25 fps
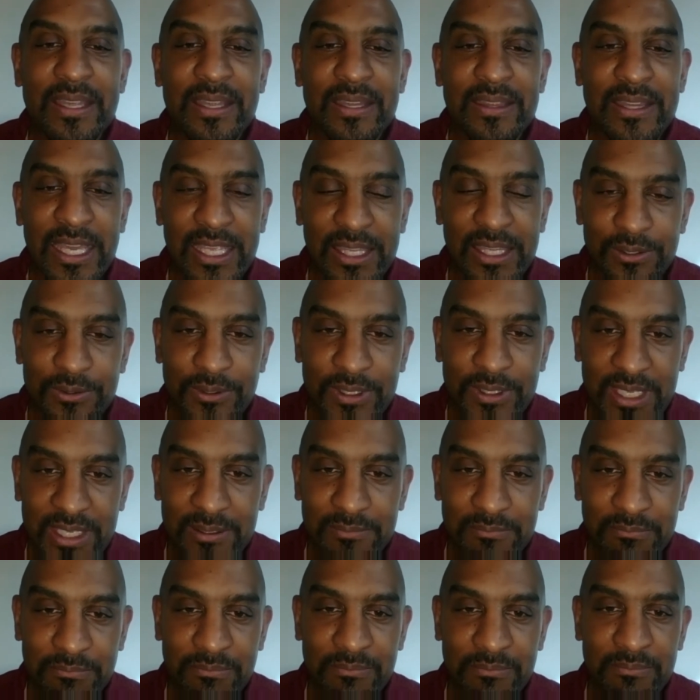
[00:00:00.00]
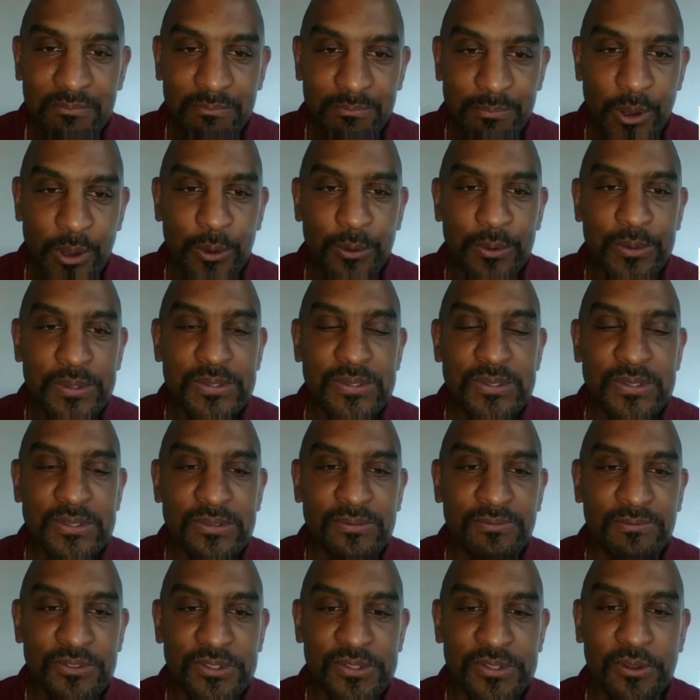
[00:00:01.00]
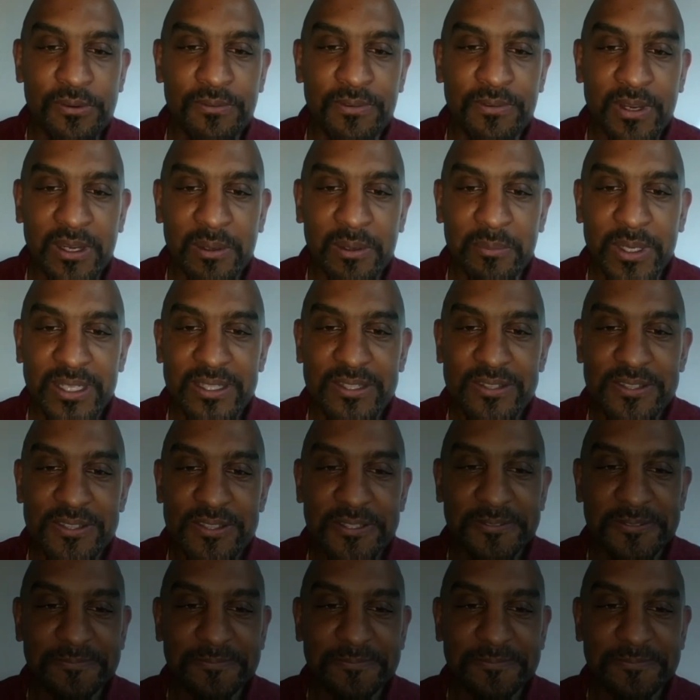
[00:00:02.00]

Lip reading: Thank you again, both, so very much.